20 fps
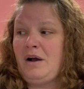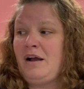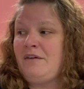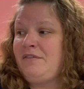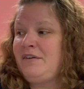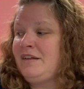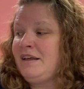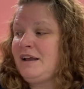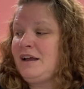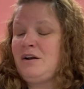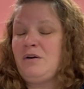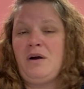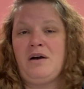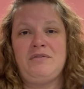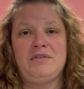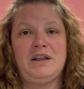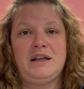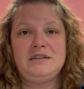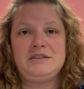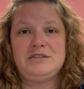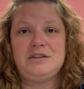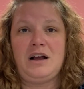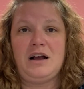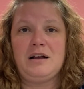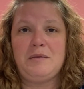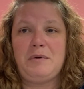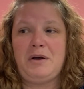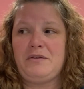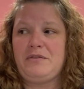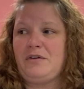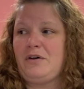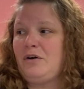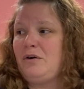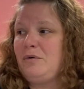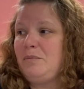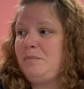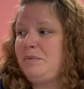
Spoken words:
I feel like I don't have a lot to talk about though,